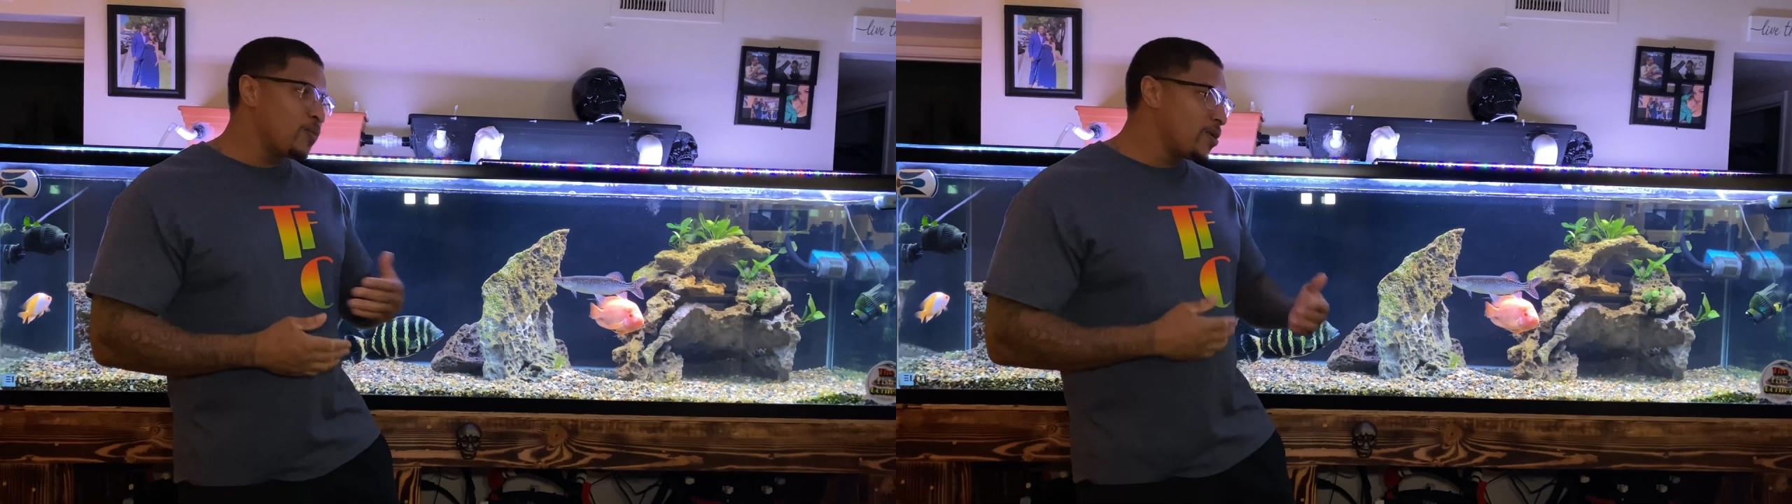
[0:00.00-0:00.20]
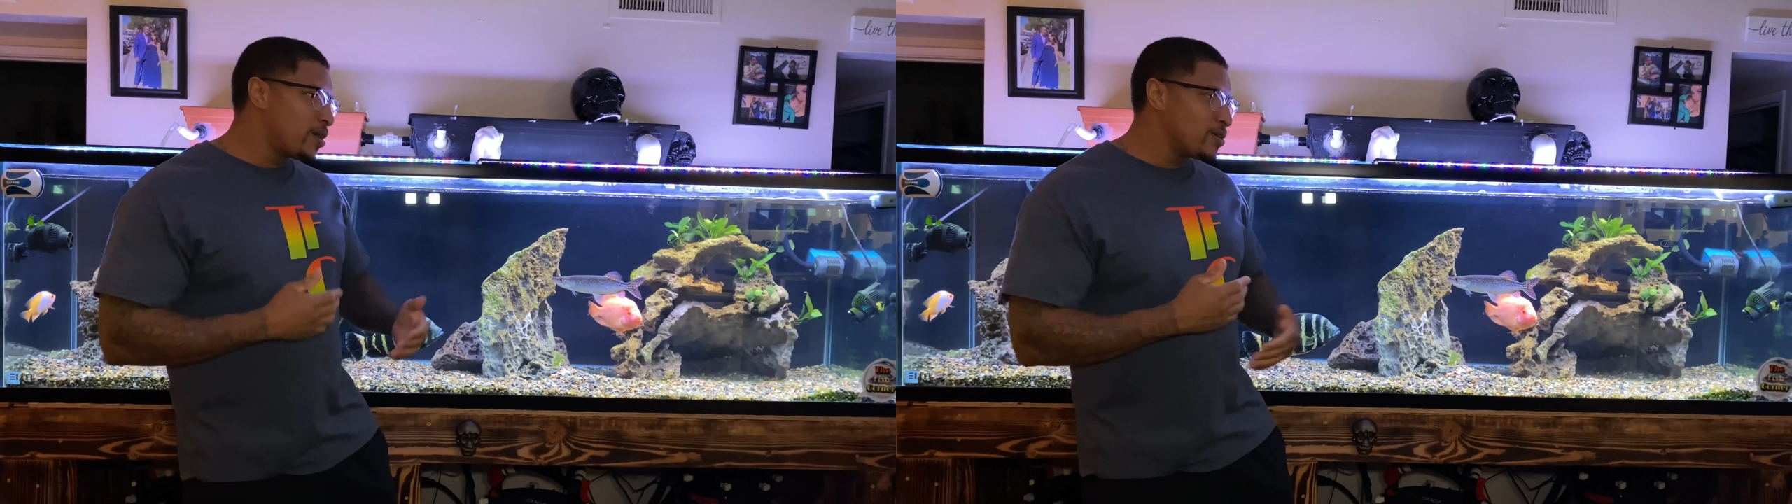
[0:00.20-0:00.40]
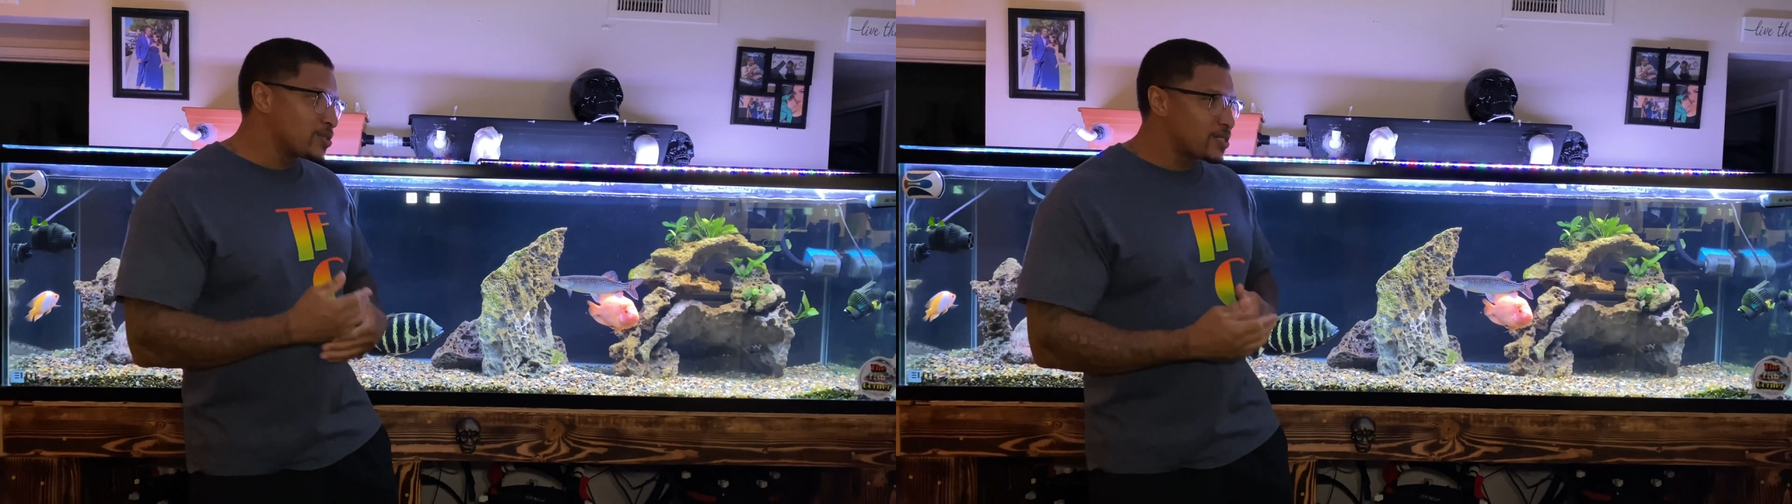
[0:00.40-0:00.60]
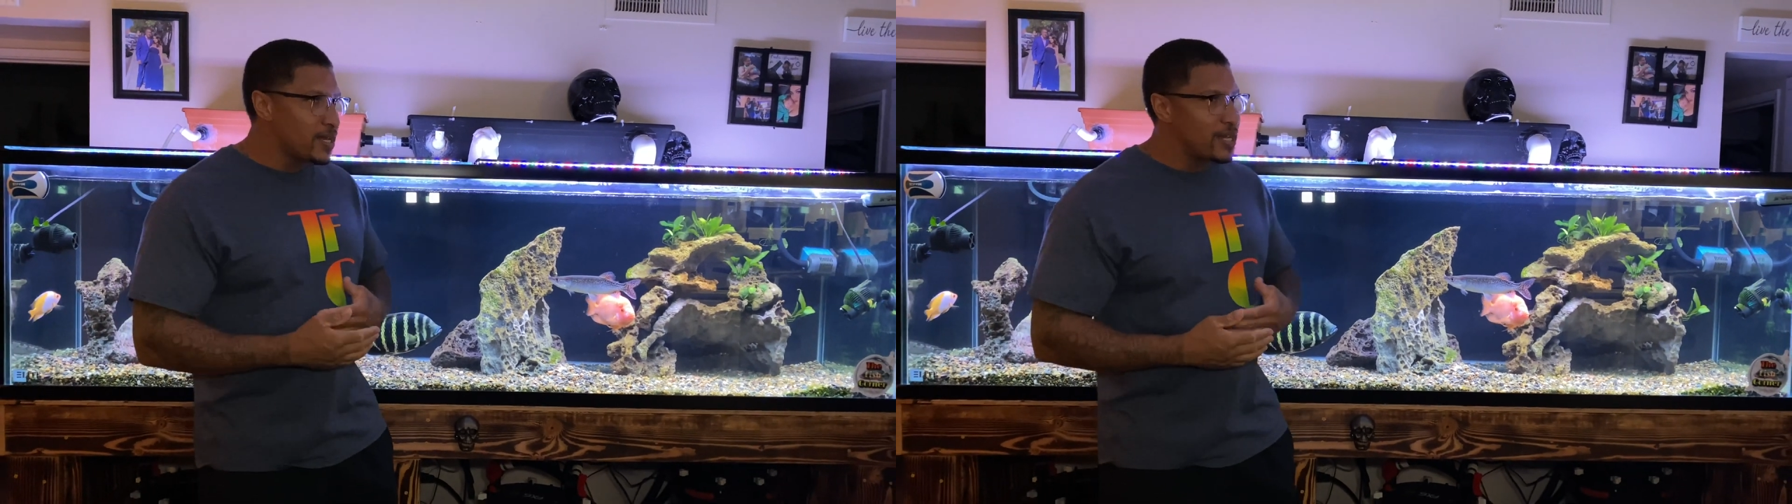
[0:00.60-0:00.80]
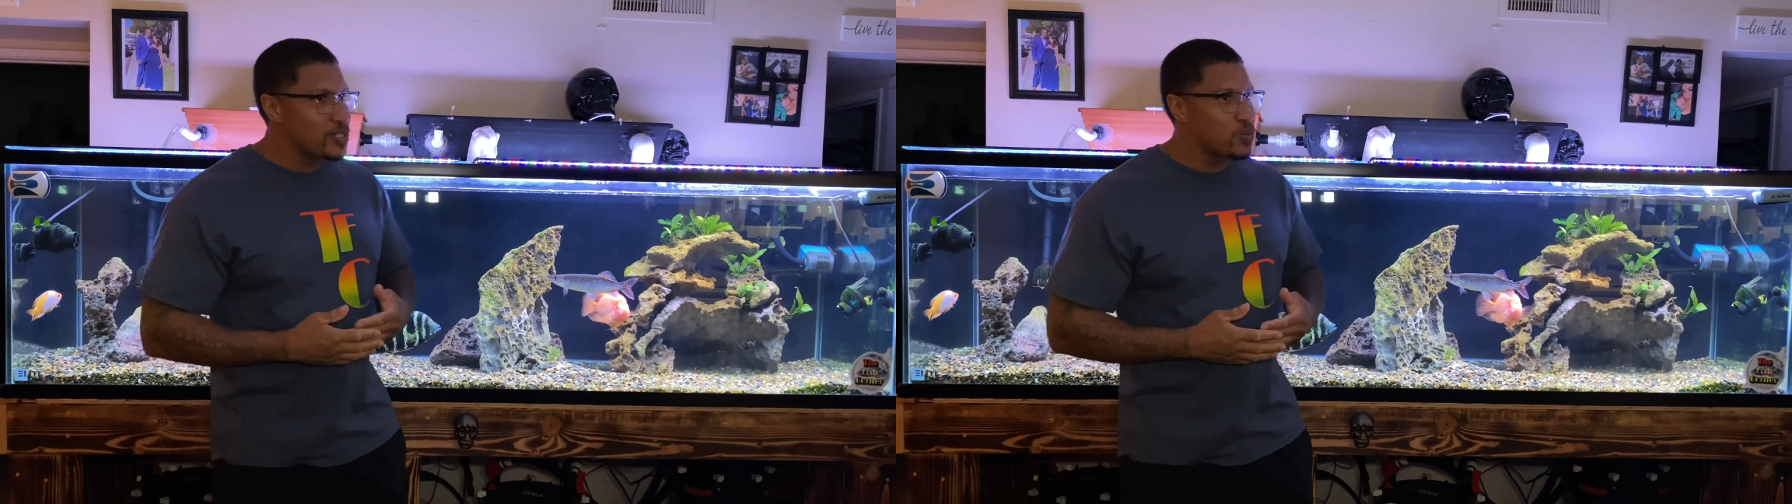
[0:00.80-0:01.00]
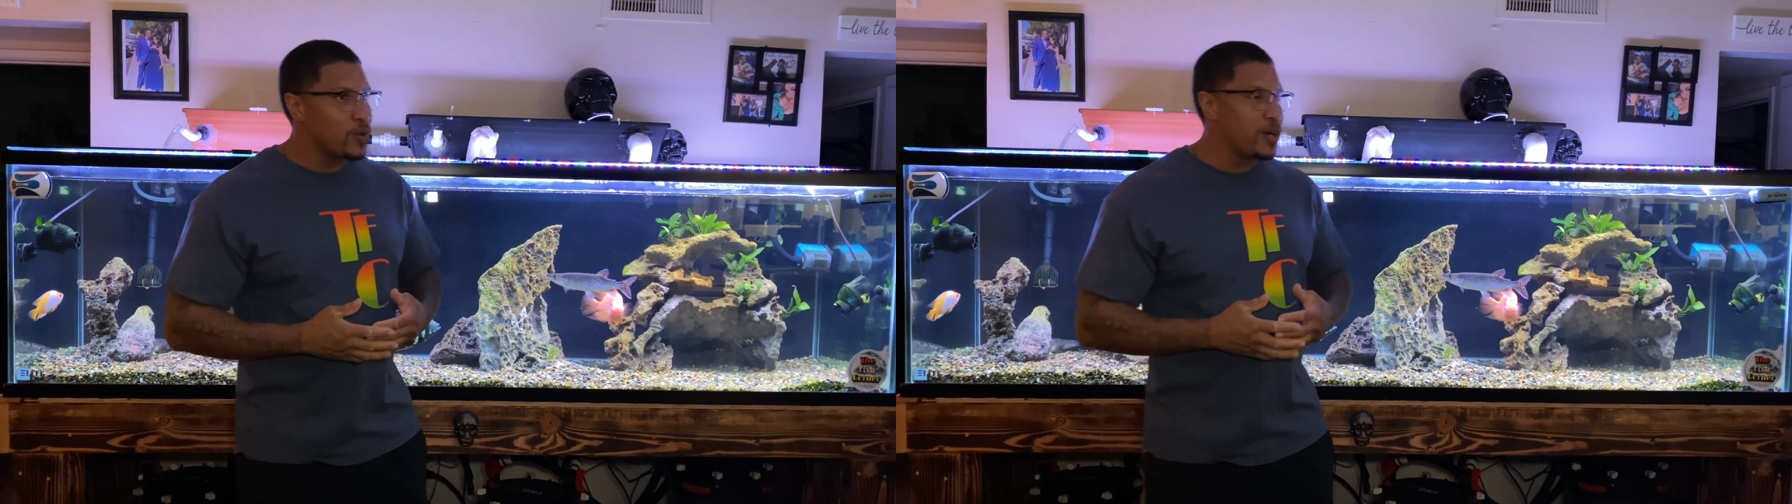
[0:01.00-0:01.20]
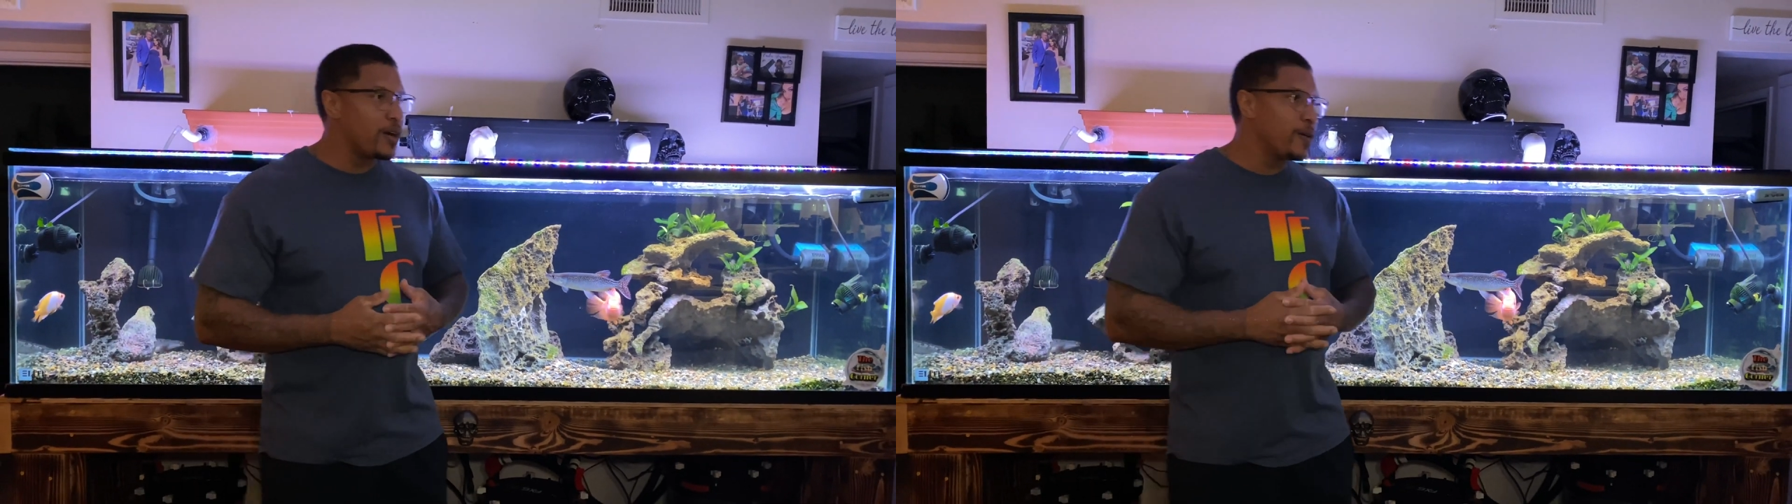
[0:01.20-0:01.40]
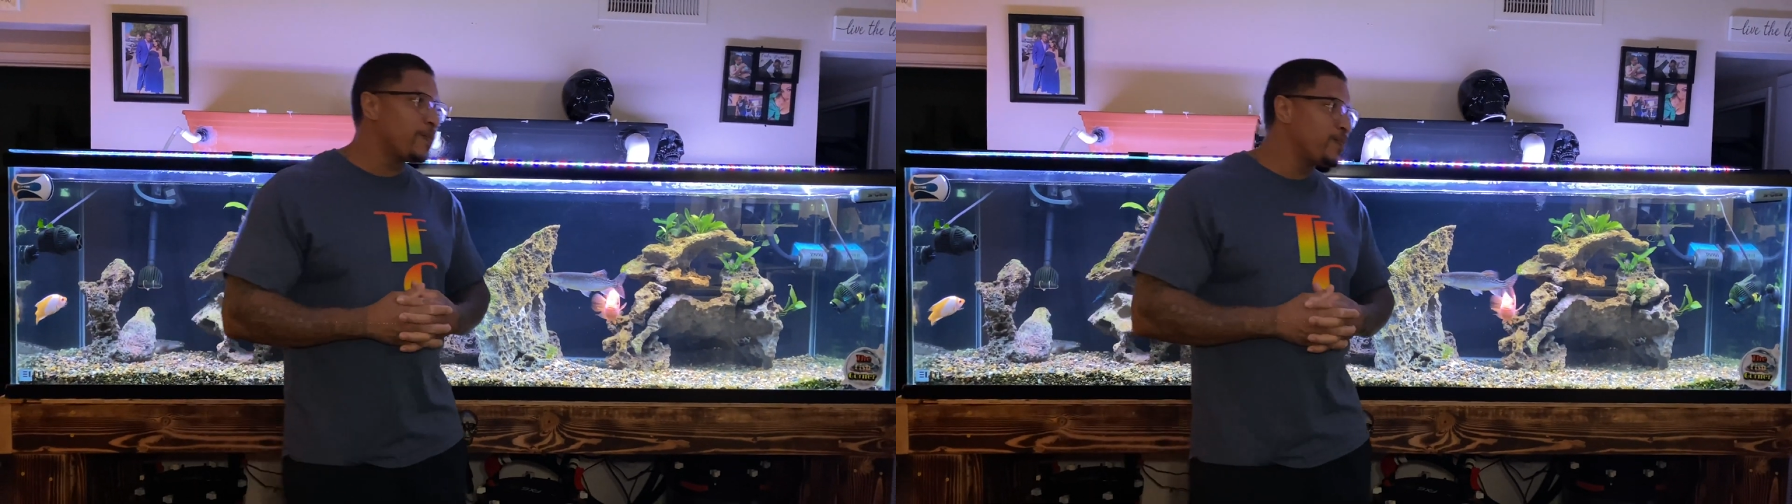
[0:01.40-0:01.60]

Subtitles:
one of those things where